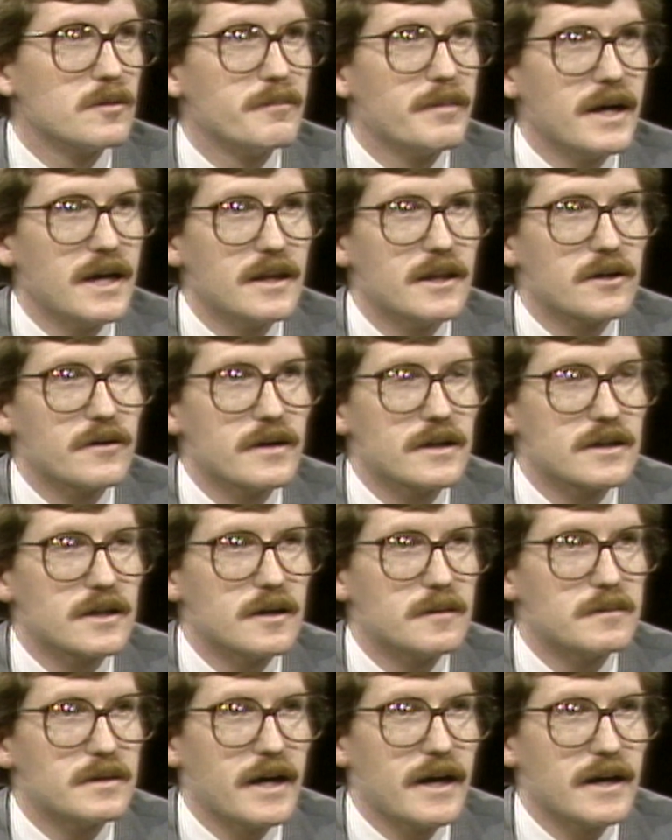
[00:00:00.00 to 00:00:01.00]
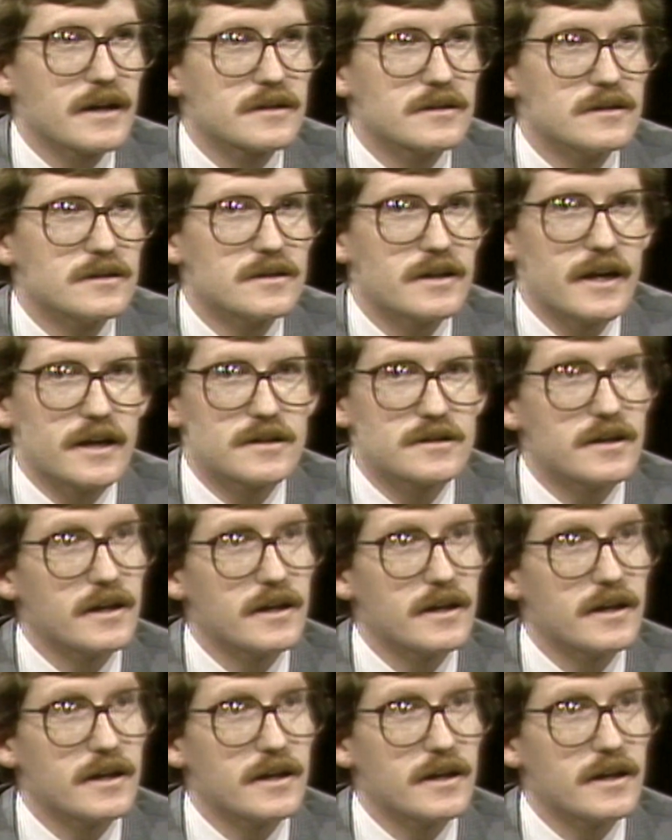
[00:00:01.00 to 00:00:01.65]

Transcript: pay their income taxes as